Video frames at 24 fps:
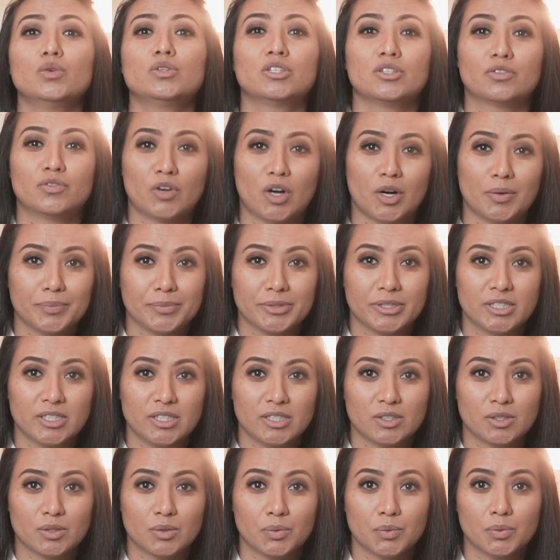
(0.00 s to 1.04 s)
to pharmacy
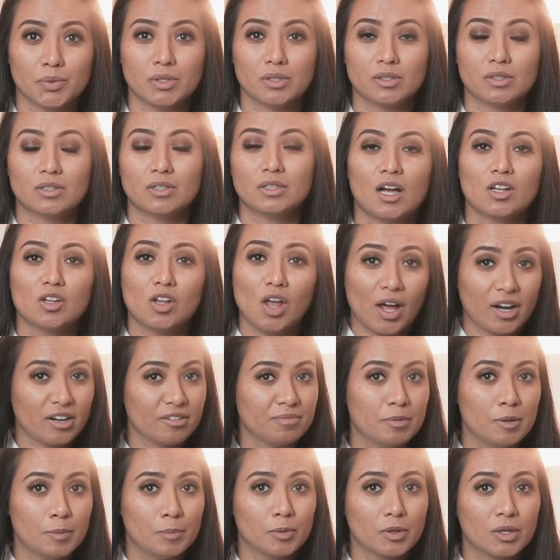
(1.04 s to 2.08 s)
school? A lot of
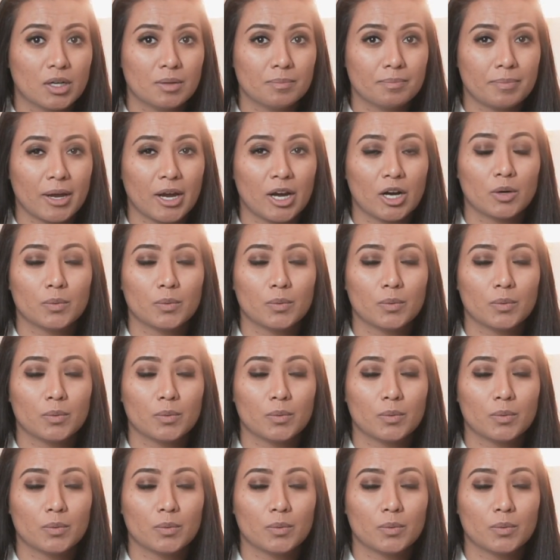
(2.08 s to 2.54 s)
people compare